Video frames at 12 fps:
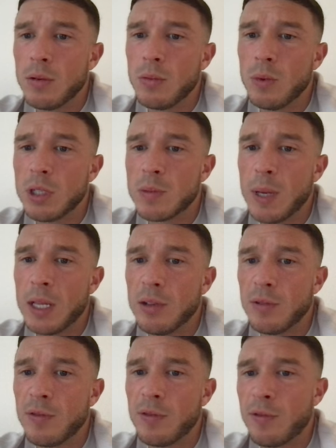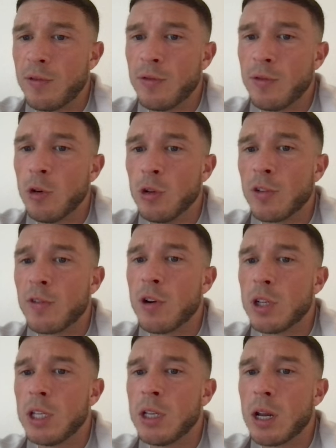with a spend of under
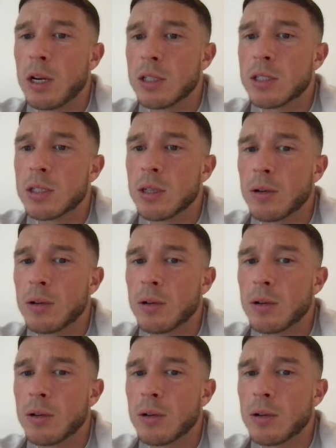$40.